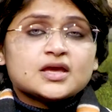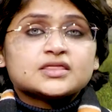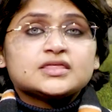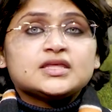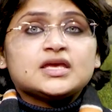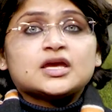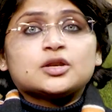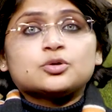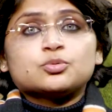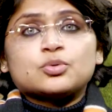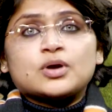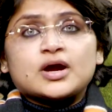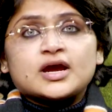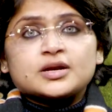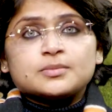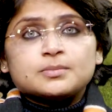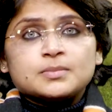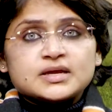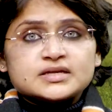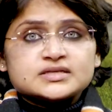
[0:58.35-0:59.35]
The
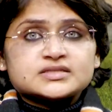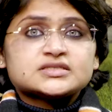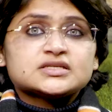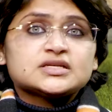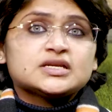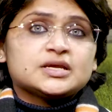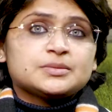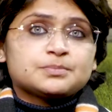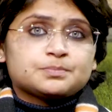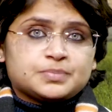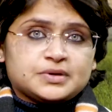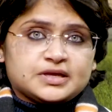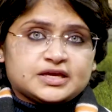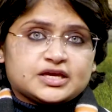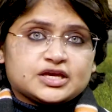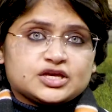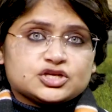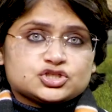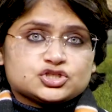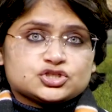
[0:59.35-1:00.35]
environmental
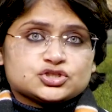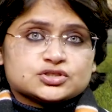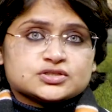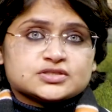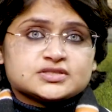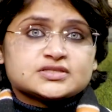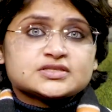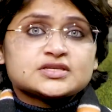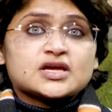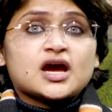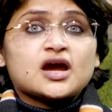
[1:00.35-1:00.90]
implications